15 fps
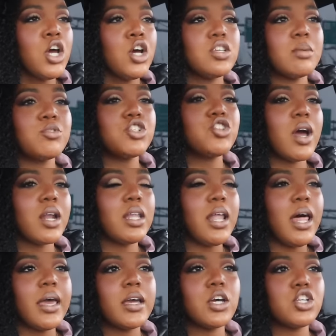So I'm just trying to
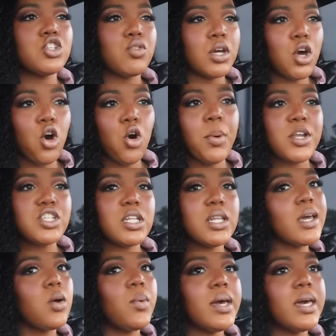like drink a whole bunch of
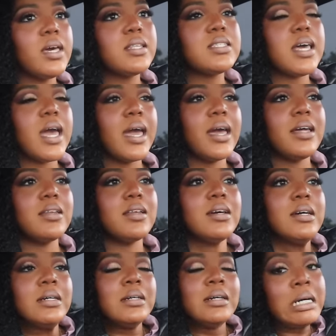liquids, and
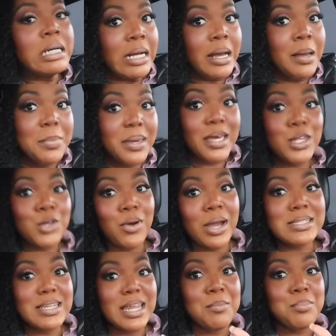being in the rain
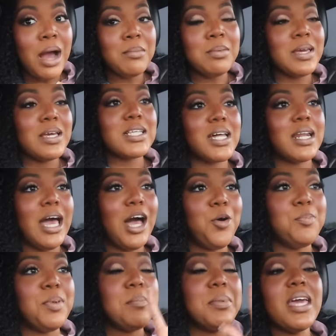today probably is going to
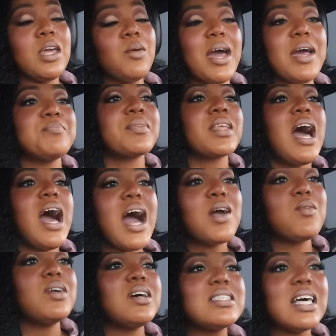help it. But anyway, I
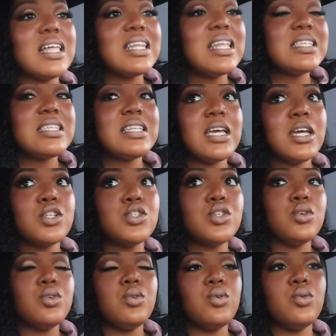was listening to